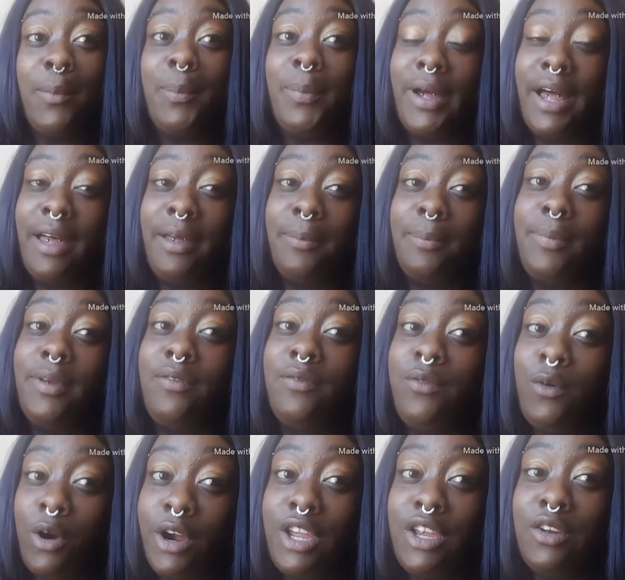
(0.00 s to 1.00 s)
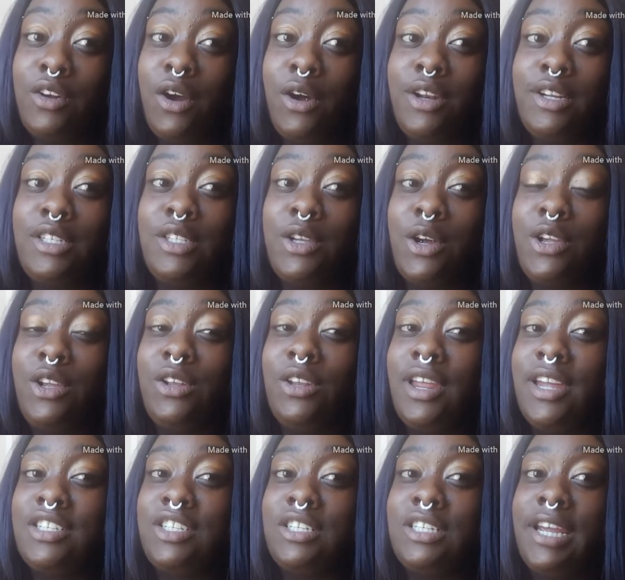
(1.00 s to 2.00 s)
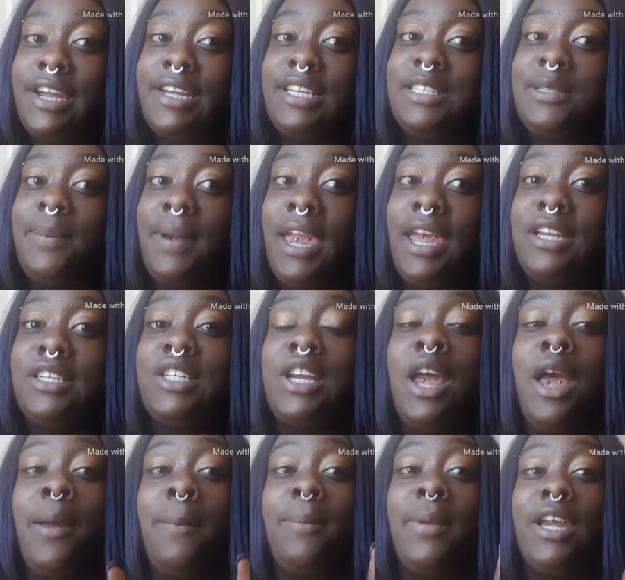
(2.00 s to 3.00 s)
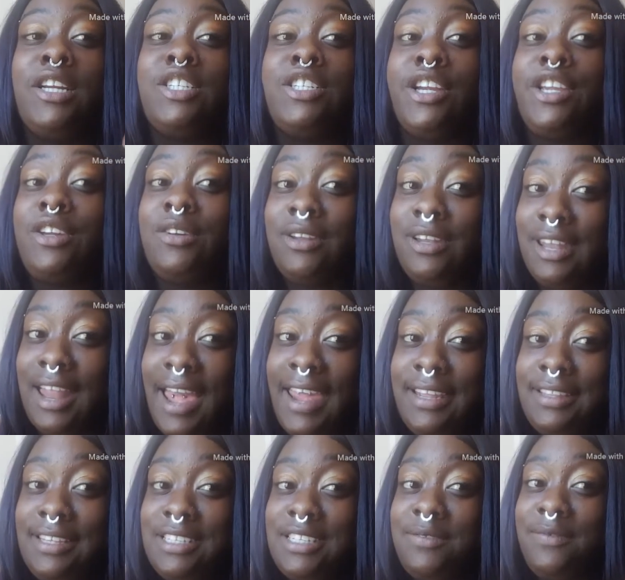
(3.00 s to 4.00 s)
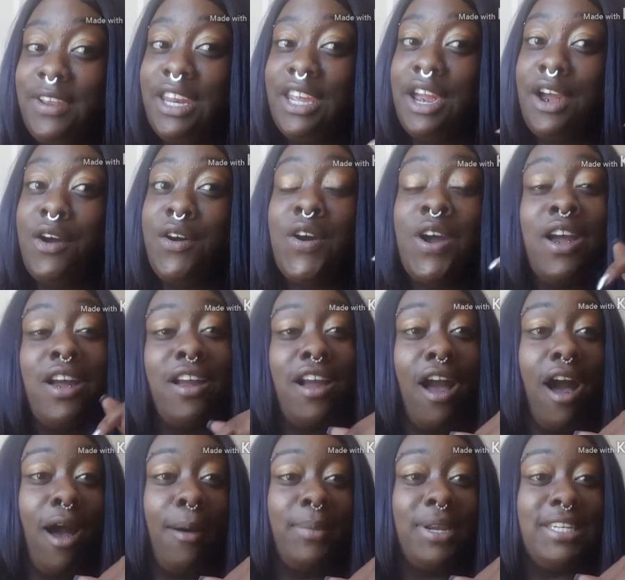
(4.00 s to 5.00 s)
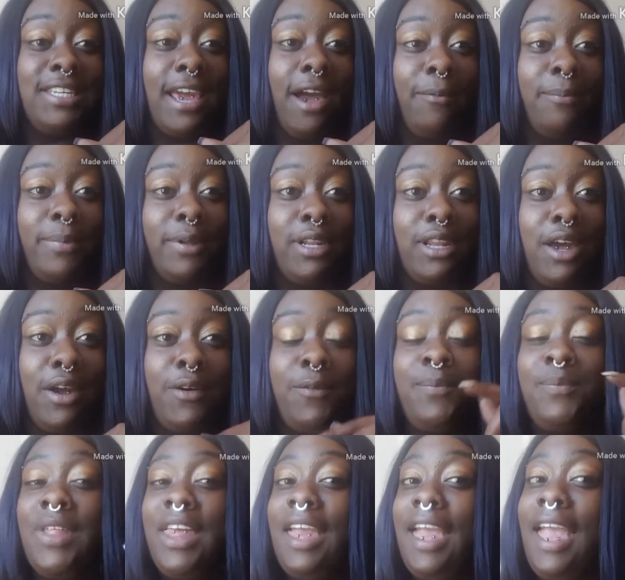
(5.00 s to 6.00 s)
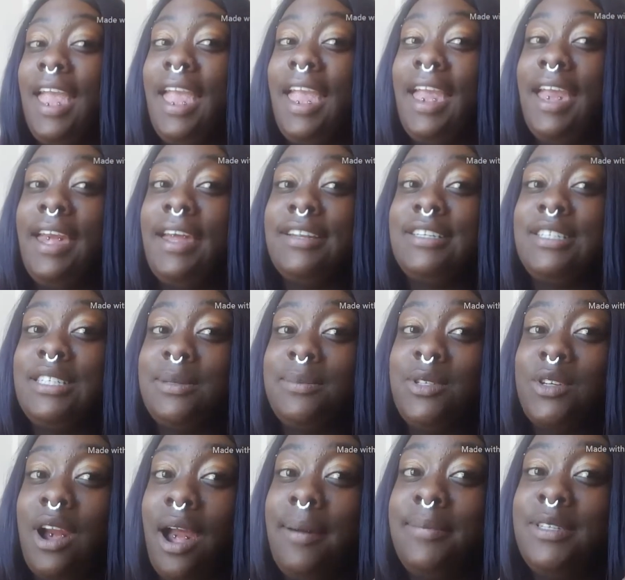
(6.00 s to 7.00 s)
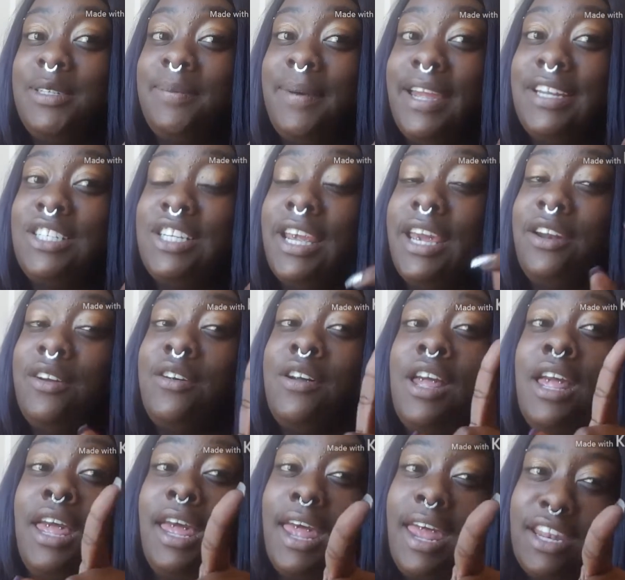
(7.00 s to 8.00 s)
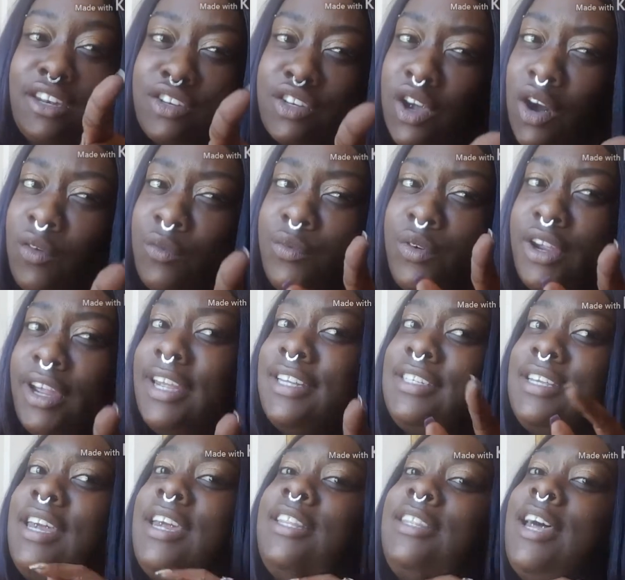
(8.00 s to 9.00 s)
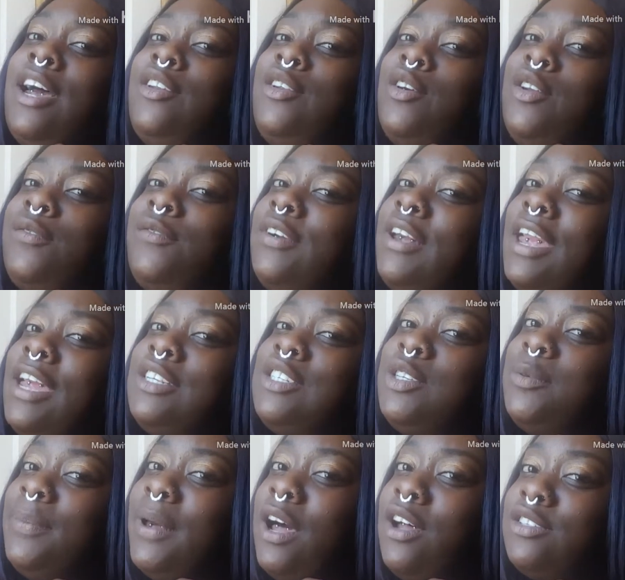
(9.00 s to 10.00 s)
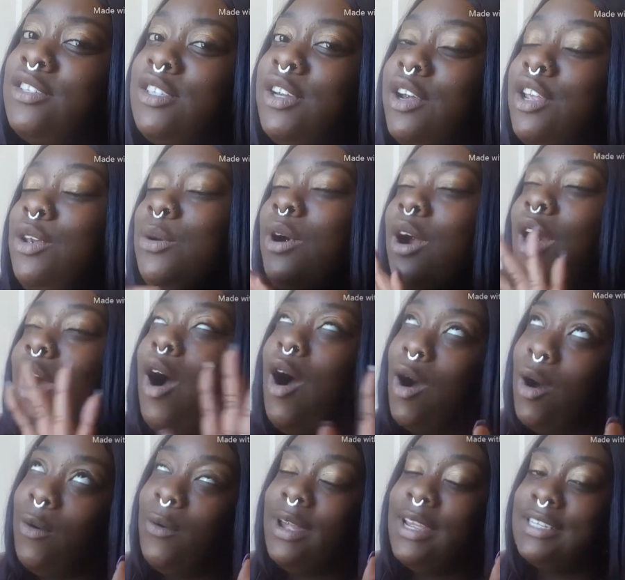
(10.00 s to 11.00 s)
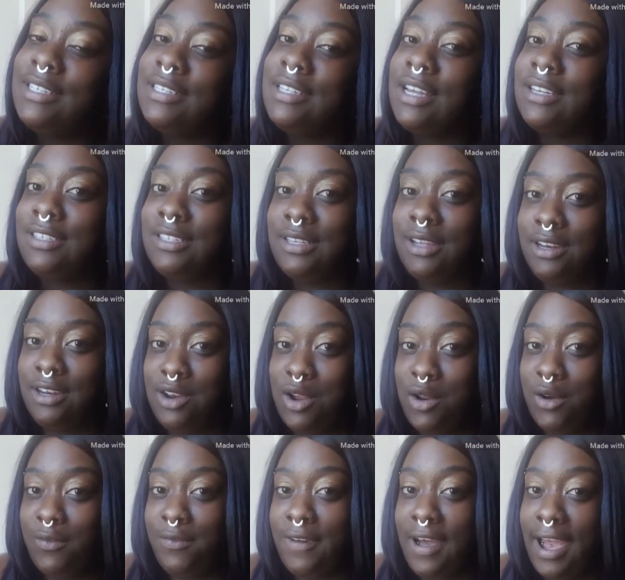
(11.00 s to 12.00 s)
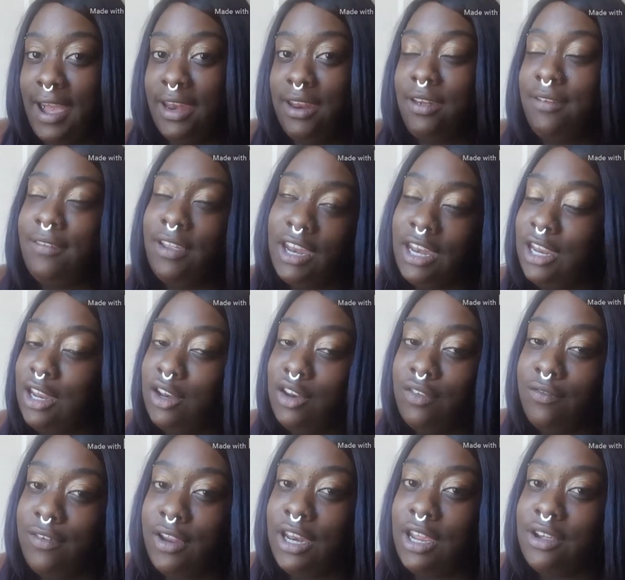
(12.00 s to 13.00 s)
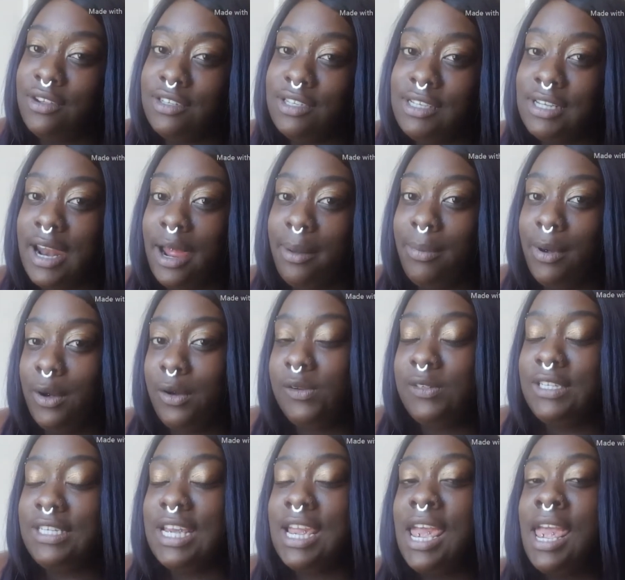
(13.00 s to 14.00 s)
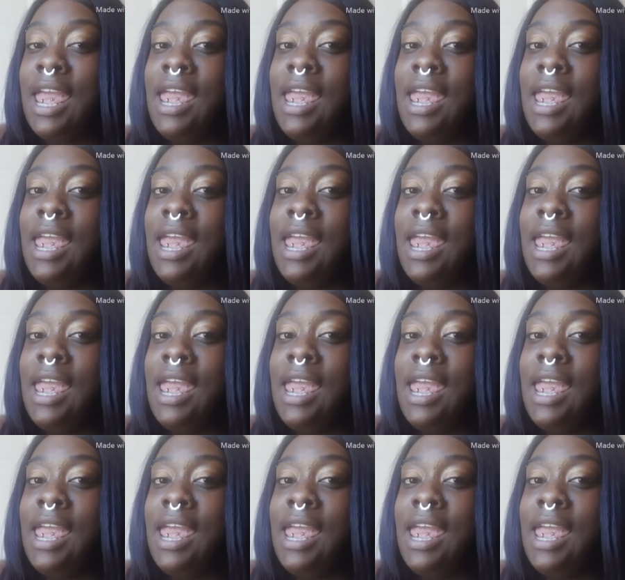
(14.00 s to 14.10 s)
But before you go to So You Legendary's page, make sure you like this video, comment down below, and subscribe to my channel. And don't forget to hit that notification bell so you are always notified of any new videos that I post.